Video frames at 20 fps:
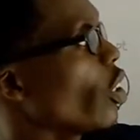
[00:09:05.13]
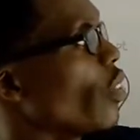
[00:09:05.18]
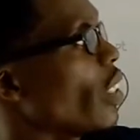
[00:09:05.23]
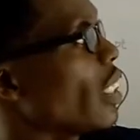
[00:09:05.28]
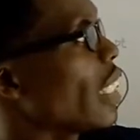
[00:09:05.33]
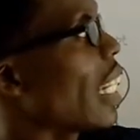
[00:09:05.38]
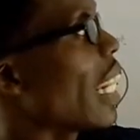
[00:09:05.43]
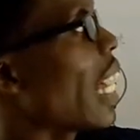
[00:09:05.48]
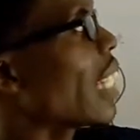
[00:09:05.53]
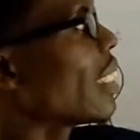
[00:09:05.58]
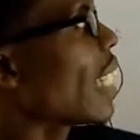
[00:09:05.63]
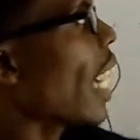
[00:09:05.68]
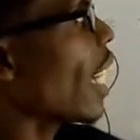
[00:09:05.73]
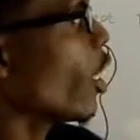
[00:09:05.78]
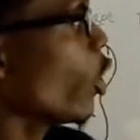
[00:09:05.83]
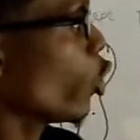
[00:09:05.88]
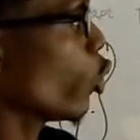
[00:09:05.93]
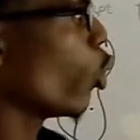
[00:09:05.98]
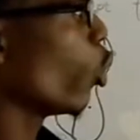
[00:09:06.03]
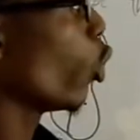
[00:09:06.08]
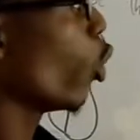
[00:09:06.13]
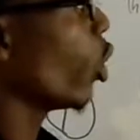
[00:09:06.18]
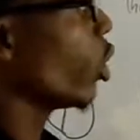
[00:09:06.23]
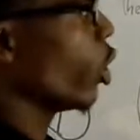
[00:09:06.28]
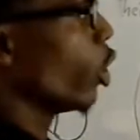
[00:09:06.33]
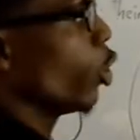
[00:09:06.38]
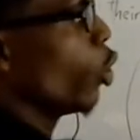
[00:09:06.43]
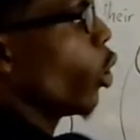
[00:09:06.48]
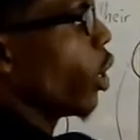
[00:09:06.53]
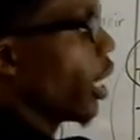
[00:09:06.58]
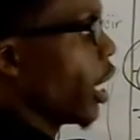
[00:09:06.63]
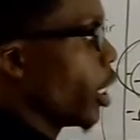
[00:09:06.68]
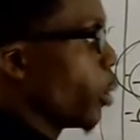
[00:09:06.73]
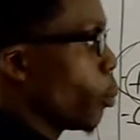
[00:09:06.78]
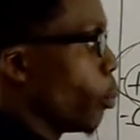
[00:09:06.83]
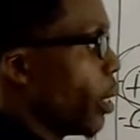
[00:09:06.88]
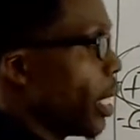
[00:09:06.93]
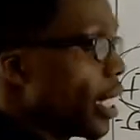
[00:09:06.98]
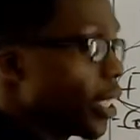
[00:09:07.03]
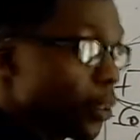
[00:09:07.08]
of the chalaza is to hold the yolk in
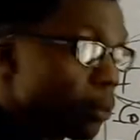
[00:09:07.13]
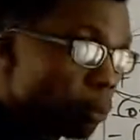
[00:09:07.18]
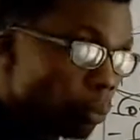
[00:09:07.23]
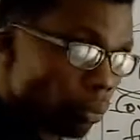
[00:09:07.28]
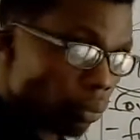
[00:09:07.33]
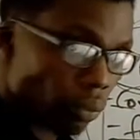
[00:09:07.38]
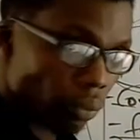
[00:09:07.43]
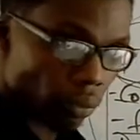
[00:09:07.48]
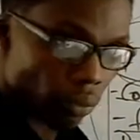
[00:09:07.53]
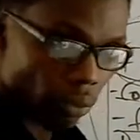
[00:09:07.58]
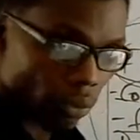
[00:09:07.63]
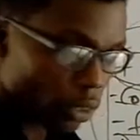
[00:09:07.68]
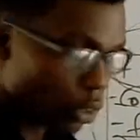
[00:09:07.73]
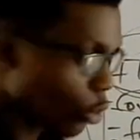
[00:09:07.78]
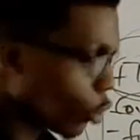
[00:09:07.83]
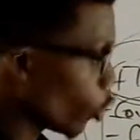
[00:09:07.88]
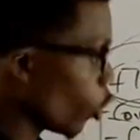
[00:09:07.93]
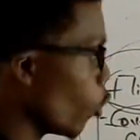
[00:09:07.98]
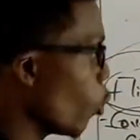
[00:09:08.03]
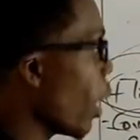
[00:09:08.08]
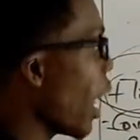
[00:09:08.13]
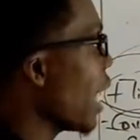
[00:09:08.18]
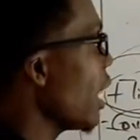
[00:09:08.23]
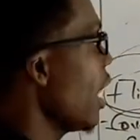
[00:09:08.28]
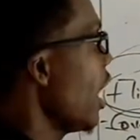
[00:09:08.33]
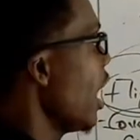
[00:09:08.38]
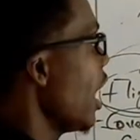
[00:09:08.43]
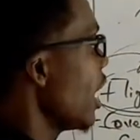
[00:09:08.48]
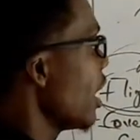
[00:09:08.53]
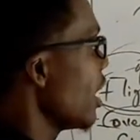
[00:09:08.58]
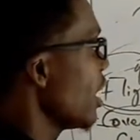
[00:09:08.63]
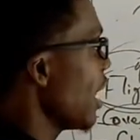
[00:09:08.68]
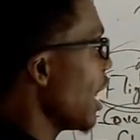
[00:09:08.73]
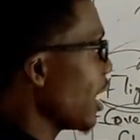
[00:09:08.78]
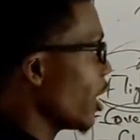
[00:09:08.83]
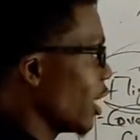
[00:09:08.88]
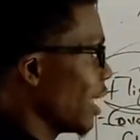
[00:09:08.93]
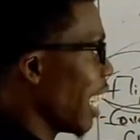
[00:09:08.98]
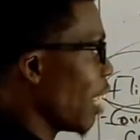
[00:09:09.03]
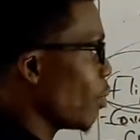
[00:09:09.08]
place. While
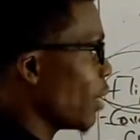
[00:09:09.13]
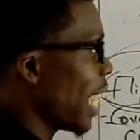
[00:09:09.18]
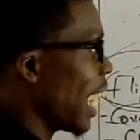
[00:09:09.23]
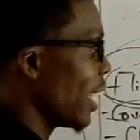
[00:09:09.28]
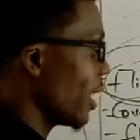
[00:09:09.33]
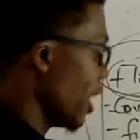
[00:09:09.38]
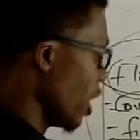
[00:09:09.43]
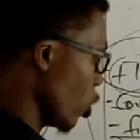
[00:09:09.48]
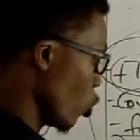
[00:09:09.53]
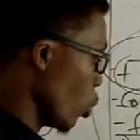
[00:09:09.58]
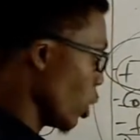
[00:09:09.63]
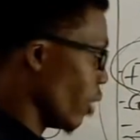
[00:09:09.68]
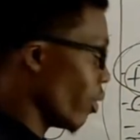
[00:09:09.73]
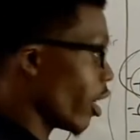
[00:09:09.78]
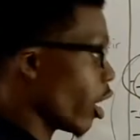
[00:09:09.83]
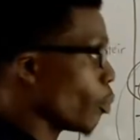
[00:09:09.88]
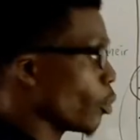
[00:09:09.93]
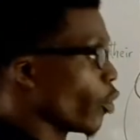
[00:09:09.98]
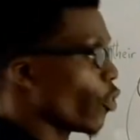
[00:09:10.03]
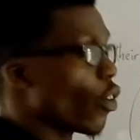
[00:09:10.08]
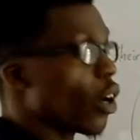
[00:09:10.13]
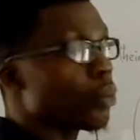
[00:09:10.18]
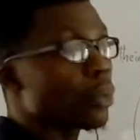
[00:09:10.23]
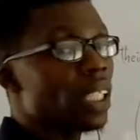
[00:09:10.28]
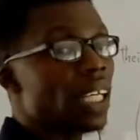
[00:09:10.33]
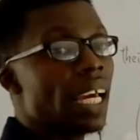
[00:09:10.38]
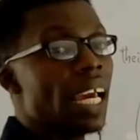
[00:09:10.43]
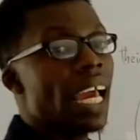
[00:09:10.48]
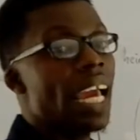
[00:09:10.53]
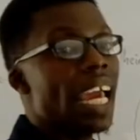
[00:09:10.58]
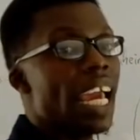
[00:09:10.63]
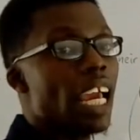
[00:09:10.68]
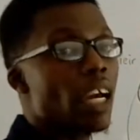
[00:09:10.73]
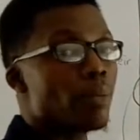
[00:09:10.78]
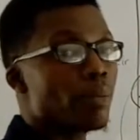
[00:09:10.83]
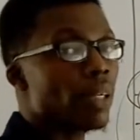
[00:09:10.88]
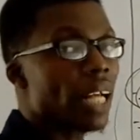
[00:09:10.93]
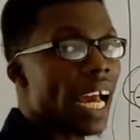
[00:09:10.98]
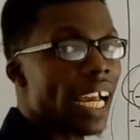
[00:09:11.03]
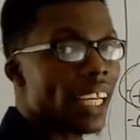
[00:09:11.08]
this germinal disc will develop to form the
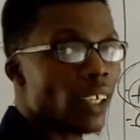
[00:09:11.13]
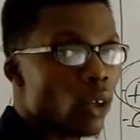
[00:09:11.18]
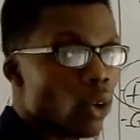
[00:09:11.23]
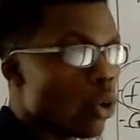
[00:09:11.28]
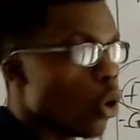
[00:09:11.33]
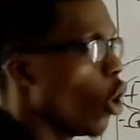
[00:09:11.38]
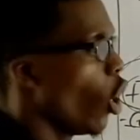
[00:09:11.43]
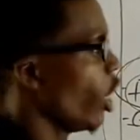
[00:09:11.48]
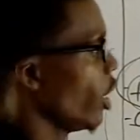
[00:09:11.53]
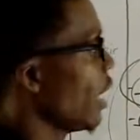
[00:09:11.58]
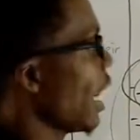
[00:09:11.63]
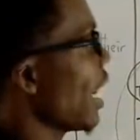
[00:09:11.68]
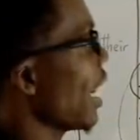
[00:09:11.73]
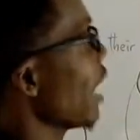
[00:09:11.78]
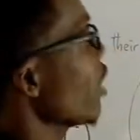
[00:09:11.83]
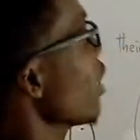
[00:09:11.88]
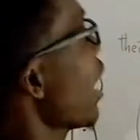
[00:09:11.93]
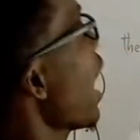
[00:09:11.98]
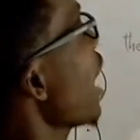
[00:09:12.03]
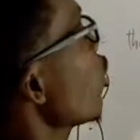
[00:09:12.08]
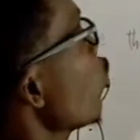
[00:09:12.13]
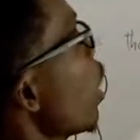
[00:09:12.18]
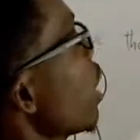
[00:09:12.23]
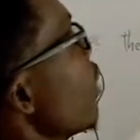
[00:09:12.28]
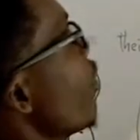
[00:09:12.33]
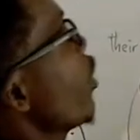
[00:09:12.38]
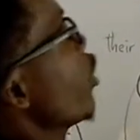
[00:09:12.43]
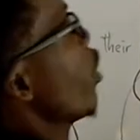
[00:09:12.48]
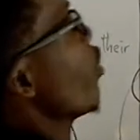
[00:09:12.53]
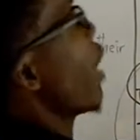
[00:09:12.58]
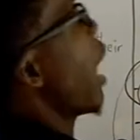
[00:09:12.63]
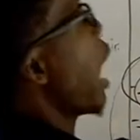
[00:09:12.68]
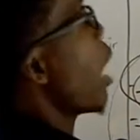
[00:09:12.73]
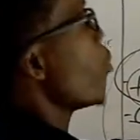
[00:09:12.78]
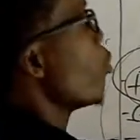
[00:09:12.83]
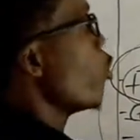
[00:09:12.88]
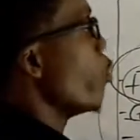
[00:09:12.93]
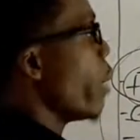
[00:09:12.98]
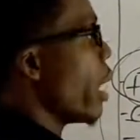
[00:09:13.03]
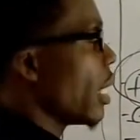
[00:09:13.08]
embryo. Then in case I ask, what's the function of
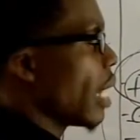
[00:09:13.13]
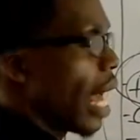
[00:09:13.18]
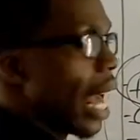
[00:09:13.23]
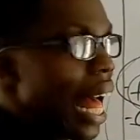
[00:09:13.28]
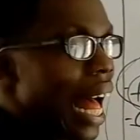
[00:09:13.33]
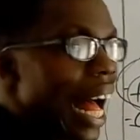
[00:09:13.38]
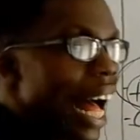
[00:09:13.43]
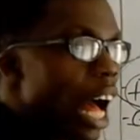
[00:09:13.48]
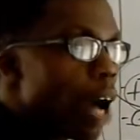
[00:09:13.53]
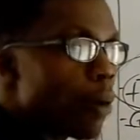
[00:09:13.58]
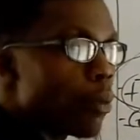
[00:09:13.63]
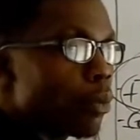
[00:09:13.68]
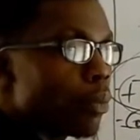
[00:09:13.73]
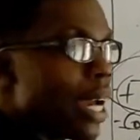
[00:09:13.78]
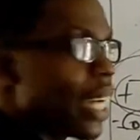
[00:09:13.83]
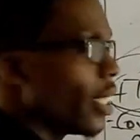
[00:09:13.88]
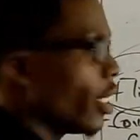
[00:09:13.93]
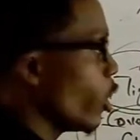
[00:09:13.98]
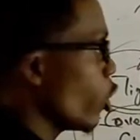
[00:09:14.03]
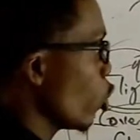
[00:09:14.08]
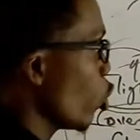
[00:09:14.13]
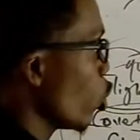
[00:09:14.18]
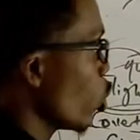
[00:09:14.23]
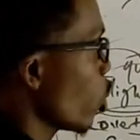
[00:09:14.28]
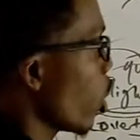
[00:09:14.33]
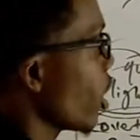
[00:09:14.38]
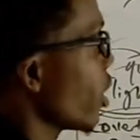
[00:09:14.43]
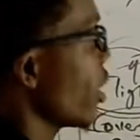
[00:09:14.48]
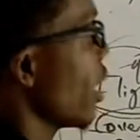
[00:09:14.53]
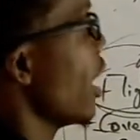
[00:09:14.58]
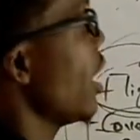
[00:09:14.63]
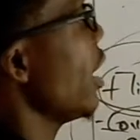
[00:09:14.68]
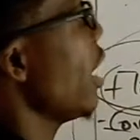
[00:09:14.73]
albumen? Albumen is to sustain